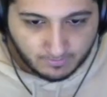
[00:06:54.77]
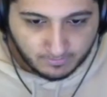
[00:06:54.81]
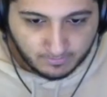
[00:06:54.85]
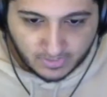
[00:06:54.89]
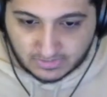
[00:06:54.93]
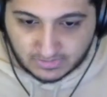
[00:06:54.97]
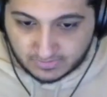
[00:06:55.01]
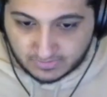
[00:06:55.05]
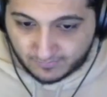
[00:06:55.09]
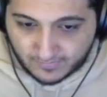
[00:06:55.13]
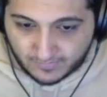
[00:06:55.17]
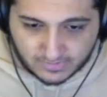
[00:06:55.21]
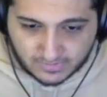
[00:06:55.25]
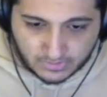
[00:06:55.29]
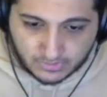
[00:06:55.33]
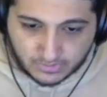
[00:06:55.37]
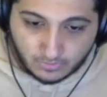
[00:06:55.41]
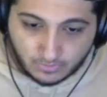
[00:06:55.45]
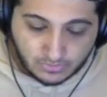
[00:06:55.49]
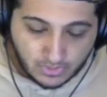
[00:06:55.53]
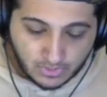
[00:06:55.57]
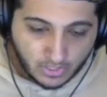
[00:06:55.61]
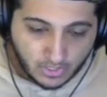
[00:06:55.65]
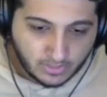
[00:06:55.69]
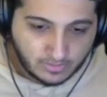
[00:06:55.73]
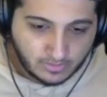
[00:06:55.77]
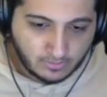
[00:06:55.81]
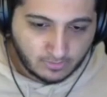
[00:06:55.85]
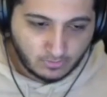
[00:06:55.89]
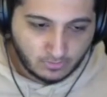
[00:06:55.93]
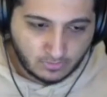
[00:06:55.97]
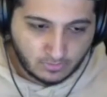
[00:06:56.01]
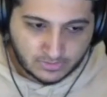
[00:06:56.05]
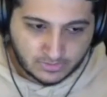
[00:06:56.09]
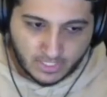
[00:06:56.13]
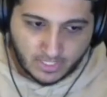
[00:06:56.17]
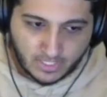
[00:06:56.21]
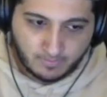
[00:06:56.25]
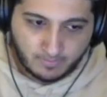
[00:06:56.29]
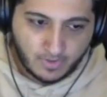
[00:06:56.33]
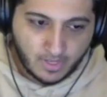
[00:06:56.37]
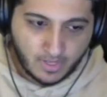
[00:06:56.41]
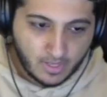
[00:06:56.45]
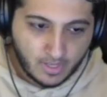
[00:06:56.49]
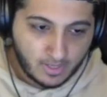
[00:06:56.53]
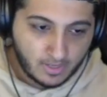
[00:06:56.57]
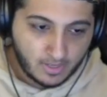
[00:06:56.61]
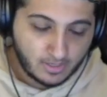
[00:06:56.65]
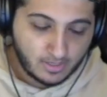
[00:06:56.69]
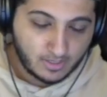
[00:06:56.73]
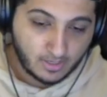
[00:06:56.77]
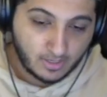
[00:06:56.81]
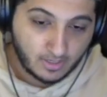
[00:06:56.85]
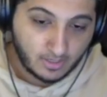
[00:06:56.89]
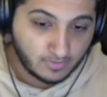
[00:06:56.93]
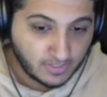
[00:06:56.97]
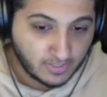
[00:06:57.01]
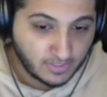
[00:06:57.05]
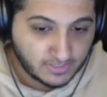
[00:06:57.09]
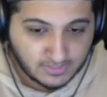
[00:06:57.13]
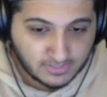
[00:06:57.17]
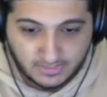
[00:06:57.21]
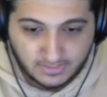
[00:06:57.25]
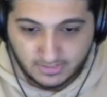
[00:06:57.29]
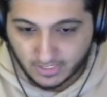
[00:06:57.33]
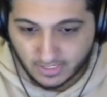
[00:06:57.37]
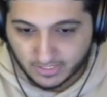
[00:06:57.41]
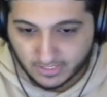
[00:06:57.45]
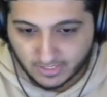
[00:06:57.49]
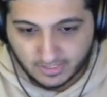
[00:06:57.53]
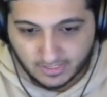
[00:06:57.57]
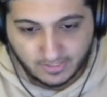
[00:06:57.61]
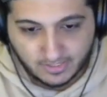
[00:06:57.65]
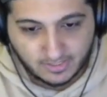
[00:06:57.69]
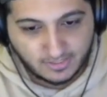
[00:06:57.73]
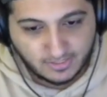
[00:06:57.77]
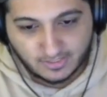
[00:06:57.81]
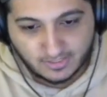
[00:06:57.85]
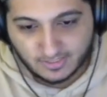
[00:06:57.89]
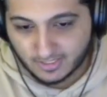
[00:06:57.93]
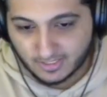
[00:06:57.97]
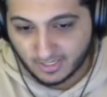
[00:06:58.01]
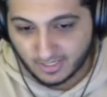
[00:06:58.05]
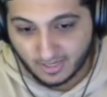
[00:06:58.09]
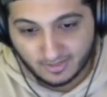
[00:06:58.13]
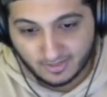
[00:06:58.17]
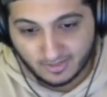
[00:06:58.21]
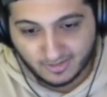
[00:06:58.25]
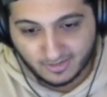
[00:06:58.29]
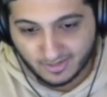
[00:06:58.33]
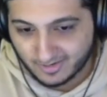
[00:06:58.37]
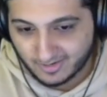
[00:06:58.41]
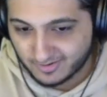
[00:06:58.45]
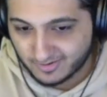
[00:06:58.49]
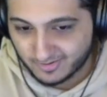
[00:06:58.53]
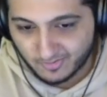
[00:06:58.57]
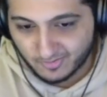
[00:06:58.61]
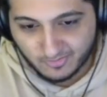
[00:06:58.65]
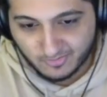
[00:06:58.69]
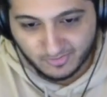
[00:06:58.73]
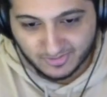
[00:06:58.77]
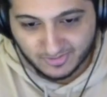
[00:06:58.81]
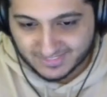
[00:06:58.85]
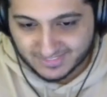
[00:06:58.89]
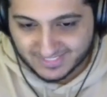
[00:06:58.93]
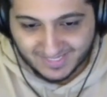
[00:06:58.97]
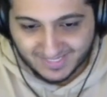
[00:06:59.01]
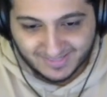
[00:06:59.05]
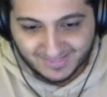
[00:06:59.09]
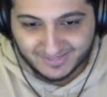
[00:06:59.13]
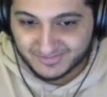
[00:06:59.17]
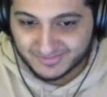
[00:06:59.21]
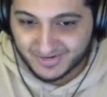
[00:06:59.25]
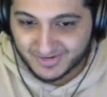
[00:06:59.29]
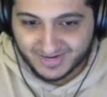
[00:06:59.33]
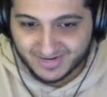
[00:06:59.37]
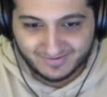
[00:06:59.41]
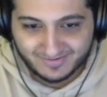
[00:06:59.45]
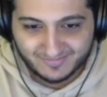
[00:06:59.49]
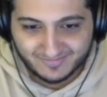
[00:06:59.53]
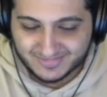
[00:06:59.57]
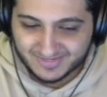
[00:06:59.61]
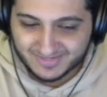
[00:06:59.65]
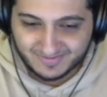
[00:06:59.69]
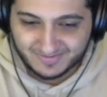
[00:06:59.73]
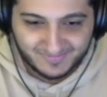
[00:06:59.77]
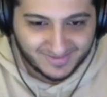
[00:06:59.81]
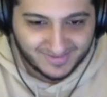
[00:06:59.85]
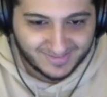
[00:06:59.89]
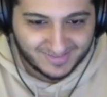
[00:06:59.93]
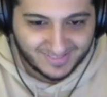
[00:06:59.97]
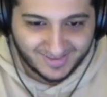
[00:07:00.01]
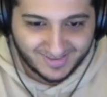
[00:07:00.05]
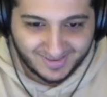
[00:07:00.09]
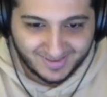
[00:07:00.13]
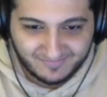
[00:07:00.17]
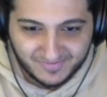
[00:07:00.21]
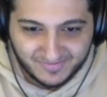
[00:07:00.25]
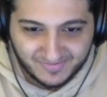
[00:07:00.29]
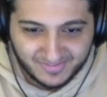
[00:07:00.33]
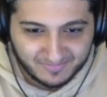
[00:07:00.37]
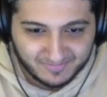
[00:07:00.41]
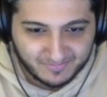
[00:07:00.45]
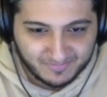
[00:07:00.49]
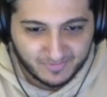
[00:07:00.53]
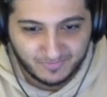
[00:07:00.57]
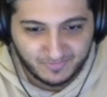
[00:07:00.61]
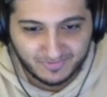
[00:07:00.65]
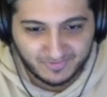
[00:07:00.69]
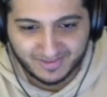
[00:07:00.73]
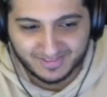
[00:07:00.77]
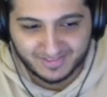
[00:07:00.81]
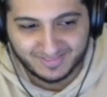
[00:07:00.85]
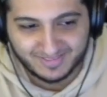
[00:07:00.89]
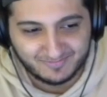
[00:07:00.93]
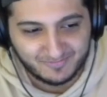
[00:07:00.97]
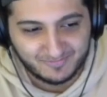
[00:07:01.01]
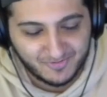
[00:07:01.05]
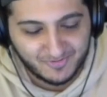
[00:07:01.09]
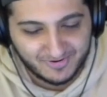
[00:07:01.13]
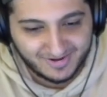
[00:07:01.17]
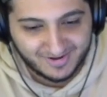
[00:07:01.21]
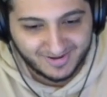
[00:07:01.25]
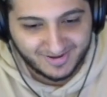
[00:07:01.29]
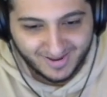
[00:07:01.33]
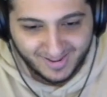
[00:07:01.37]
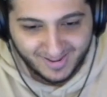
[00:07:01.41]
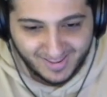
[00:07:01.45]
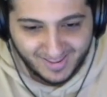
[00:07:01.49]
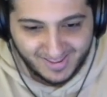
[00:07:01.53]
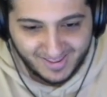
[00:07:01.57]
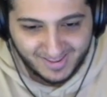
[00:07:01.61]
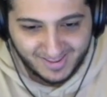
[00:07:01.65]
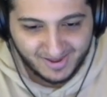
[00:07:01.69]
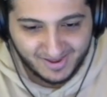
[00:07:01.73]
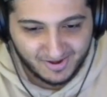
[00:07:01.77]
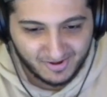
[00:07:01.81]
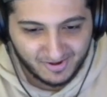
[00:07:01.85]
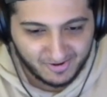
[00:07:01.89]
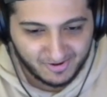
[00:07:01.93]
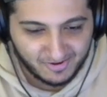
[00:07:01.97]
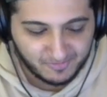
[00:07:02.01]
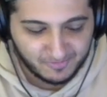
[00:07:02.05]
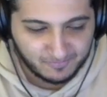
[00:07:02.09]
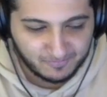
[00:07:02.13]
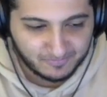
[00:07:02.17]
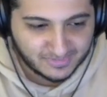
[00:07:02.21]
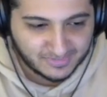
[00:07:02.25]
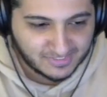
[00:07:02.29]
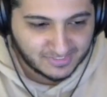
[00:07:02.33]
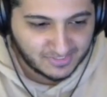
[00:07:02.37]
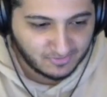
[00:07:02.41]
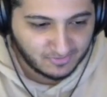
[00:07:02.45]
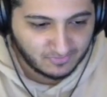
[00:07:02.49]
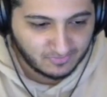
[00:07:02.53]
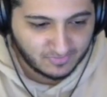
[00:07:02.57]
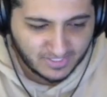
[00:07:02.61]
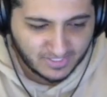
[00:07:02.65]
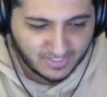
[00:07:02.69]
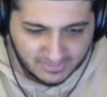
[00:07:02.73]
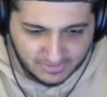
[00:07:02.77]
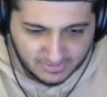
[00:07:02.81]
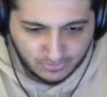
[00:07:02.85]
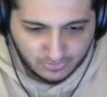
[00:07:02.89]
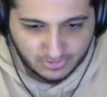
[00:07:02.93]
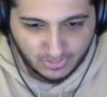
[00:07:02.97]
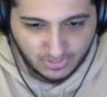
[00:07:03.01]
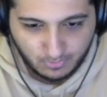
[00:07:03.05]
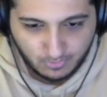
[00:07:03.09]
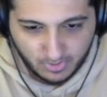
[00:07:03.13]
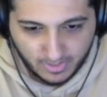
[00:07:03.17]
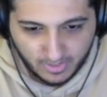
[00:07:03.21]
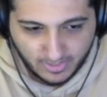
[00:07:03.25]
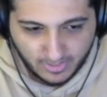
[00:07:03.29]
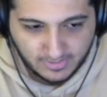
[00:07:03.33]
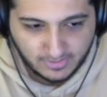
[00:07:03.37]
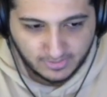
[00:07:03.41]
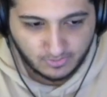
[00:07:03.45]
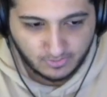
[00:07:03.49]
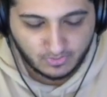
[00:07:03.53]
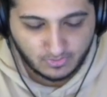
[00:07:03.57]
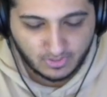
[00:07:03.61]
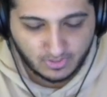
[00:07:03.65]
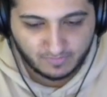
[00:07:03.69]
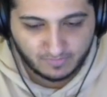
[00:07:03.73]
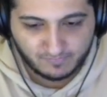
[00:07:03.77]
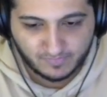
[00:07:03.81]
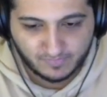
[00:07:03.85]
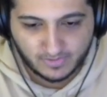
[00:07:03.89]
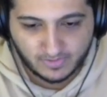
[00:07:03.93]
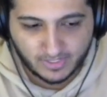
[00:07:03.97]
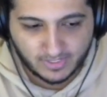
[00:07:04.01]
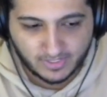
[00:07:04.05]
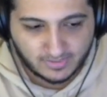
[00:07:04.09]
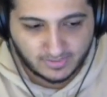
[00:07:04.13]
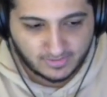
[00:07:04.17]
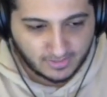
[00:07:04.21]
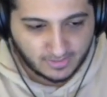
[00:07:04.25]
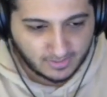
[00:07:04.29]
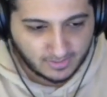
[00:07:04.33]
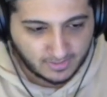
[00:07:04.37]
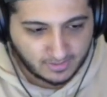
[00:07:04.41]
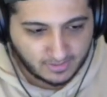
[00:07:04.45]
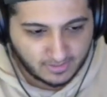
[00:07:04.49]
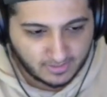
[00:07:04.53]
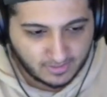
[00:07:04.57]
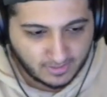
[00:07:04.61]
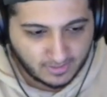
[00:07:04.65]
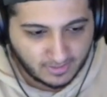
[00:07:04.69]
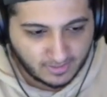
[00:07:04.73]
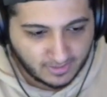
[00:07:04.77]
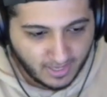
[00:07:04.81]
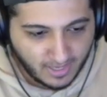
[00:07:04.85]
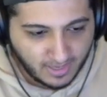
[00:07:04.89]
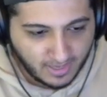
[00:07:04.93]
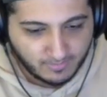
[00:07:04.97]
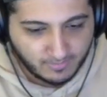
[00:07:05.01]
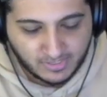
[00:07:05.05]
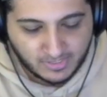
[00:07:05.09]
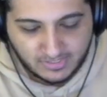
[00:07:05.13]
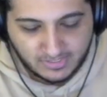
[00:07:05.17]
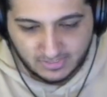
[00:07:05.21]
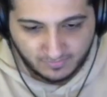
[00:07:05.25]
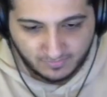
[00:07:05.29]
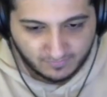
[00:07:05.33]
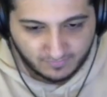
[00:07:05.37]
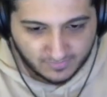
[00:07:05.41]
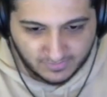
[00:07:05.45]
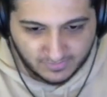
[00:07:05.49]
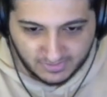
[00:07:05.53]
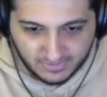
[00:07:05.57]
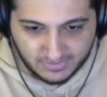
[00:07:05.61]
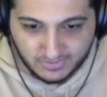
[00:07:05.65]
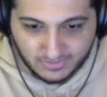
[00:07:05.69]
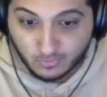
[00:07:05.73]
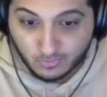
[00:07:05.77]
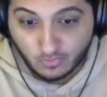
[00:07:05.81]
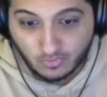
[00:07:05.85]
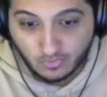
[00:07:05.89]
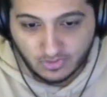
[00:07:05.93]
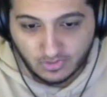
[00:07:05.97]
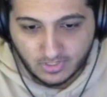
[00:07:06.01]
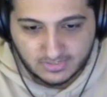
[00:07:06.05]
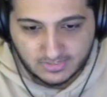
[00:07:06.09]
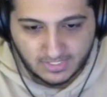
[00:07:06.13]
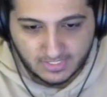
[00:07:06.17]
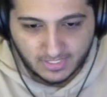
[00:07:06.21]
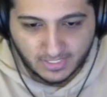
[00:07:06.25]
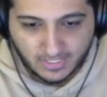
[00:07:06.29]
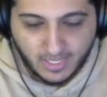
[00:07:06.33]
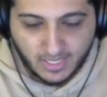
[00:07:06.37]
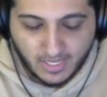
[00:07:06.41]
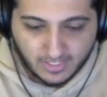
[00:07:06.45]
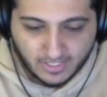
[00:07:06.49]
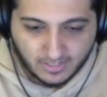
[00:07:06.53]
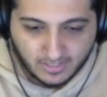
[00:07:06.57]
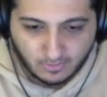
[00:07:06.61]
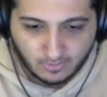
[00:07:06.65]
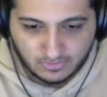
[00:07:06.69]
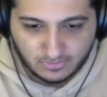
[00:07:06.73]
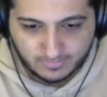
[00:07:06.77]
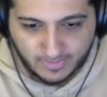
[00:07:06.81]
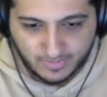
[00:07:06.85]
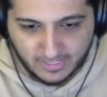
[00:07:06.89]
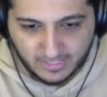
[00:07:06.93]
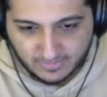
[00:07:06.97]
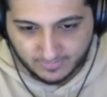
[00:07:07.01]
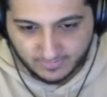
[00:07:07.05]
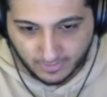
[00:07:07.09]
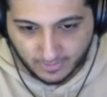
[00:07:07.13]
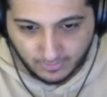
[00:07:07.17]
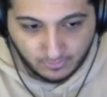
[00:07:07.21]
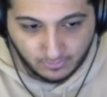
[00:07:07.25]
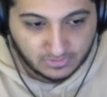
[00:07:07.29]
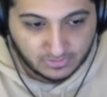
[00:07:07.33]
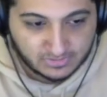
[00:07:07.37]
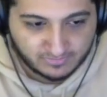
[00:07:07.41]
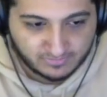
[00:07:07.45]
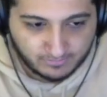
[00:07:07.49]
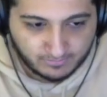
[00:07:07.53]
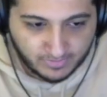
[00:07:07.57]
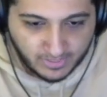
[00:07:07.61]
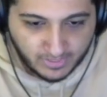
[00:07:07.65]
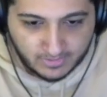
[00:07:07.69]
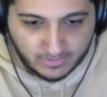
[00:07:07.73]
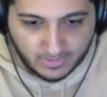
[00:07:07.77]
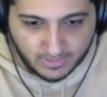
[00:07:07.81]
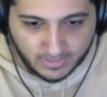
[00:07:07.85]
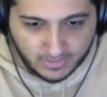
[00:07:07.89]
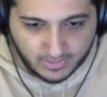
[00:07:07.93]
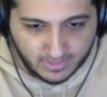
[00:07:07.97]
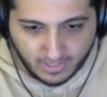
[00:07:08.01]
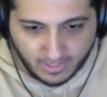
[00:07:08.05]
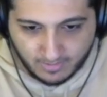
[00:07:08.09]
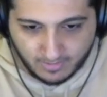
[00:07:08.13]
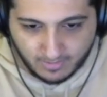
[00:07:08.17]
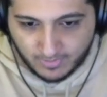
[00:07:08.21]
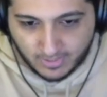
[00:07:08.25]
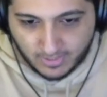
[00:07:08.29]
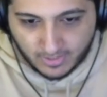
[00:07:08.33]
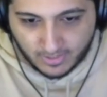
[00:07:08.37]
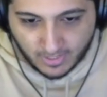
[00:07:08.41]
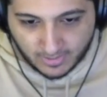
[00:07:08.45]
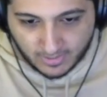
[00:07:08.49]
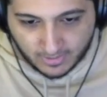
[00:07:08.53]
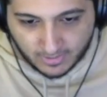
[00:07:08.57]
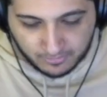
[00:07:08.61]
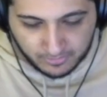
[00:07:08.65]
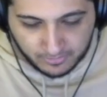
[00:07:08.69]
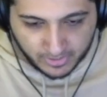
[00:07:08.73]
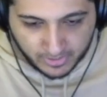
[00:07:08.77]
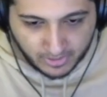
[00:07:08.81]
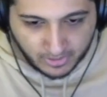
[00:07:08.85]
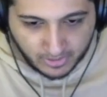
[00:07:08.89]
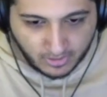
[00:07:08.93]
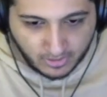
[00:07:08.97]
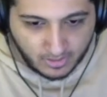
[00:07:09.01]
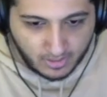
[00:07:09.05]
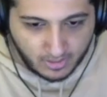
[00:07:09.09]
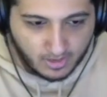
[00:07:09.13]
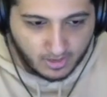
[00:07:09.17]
Because if it's just you talking the whole time, unless like, I don't know, you're insanely attractive or something, like I feel like people get bored. Um, so that's usually what I like to do. And I feel like the gaming stuff is just cool because it like kind of goes back to my roots of being like a gaming content creator.